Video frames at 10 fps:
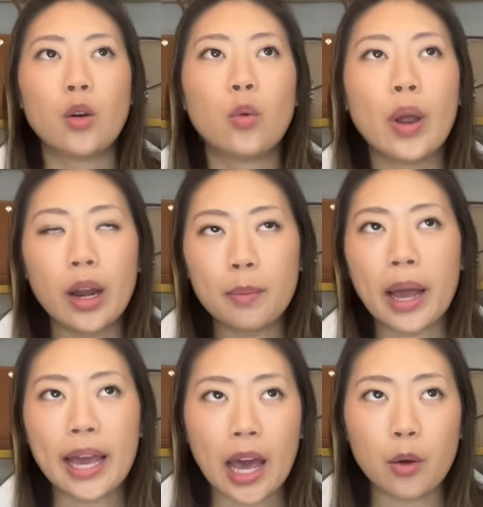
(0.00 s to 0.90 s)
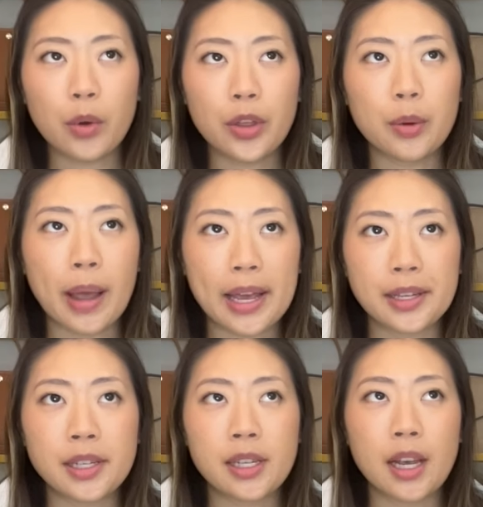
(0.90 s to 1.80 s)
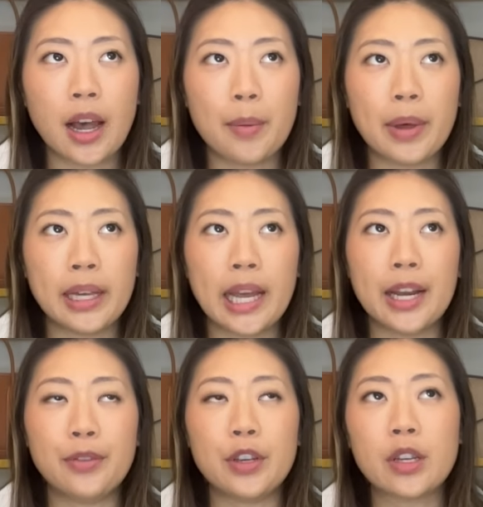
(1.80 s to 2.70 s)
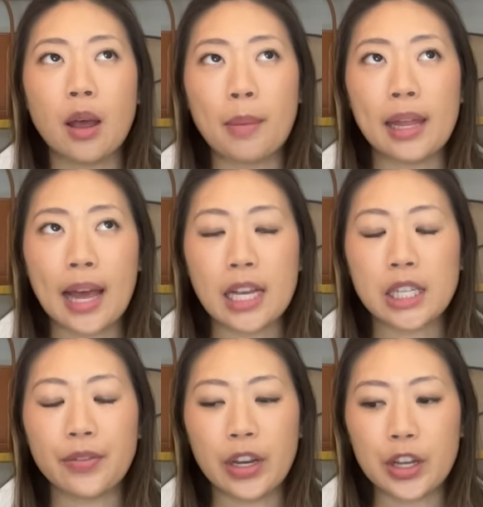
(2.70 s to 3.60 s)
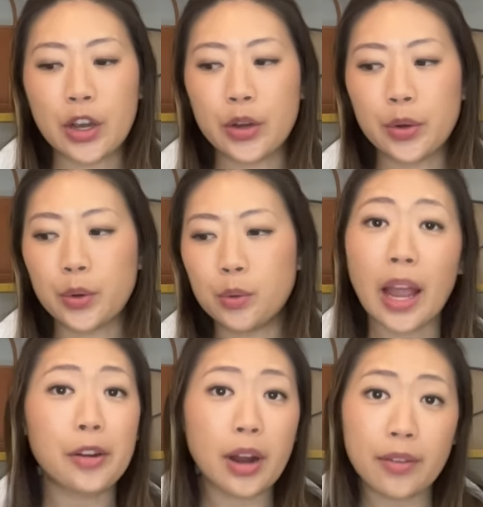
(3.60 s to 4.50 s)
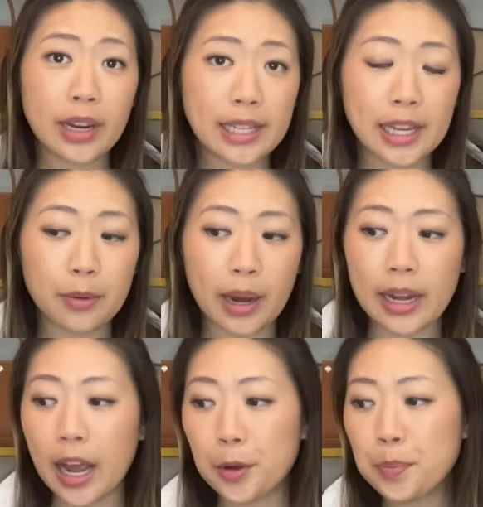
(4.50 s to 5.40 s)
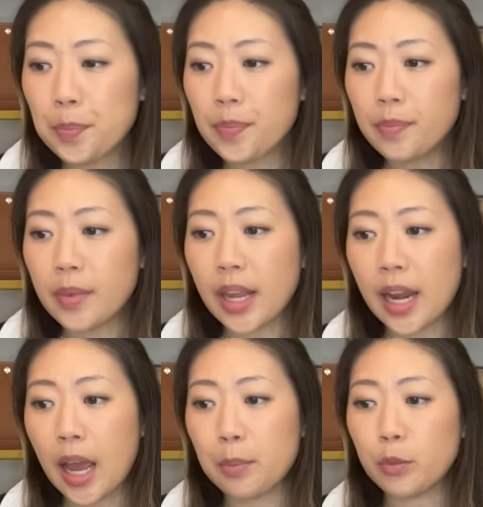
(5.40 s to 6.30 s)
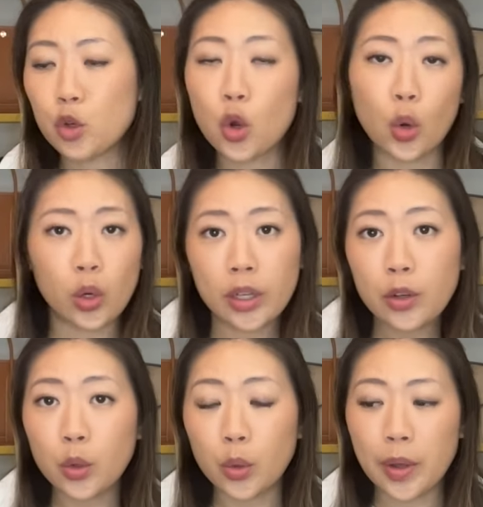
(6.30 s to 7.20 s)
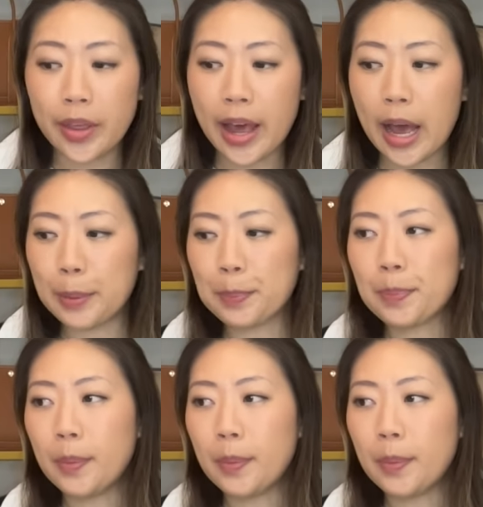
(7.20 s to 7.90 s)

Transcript: Where am I at with Hermes? Um, again, if you saw my last video, I don't have an SA right now, and I'm totally cool with that.